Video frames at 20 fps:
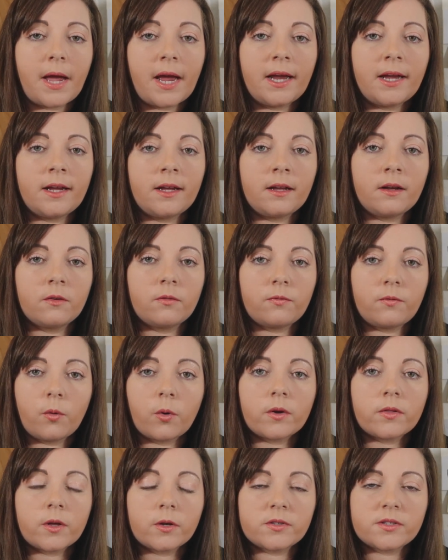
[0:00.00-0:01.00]
paying
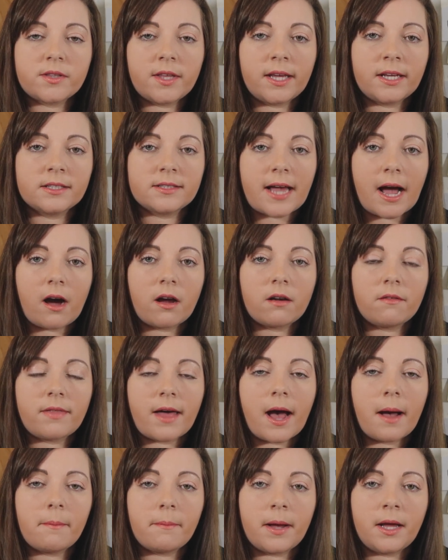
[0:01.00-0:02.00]
for those things out
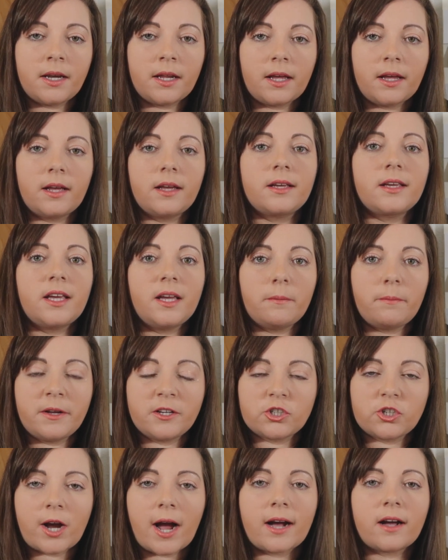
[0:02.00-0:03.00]
of that money,
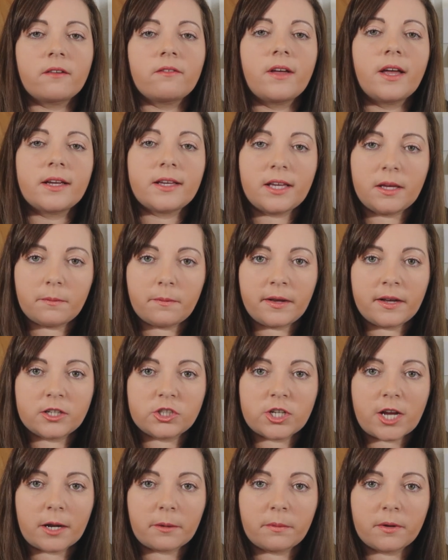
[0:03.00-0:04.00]
keeping track of it, keeping
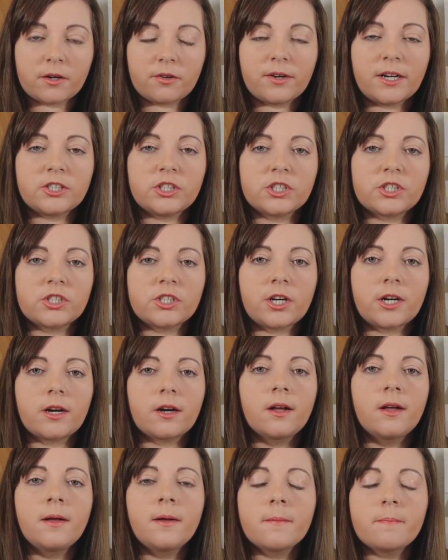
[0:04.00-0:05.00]
a checkbook
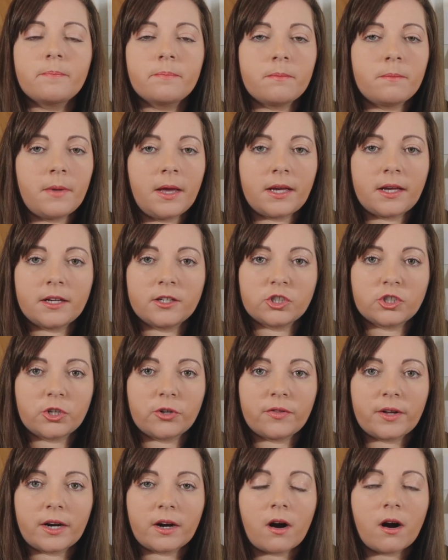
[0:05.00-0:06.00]
register, making
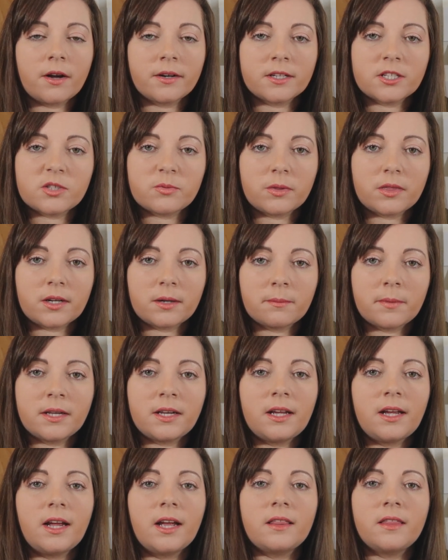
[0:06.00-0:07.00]
sure they're honest with their
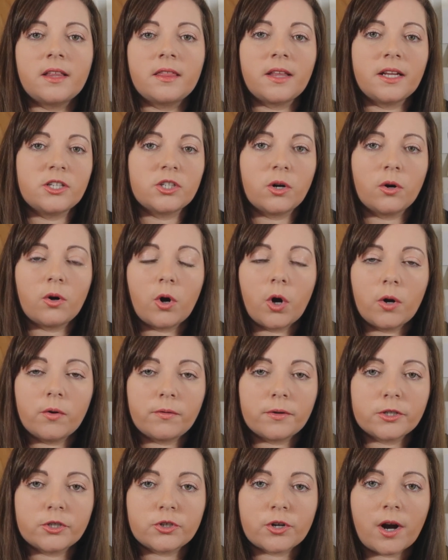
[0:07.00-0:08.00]
money and that they don't
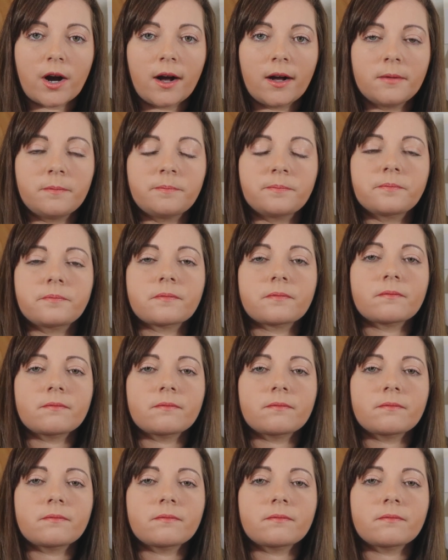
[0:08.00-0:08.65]
overdraw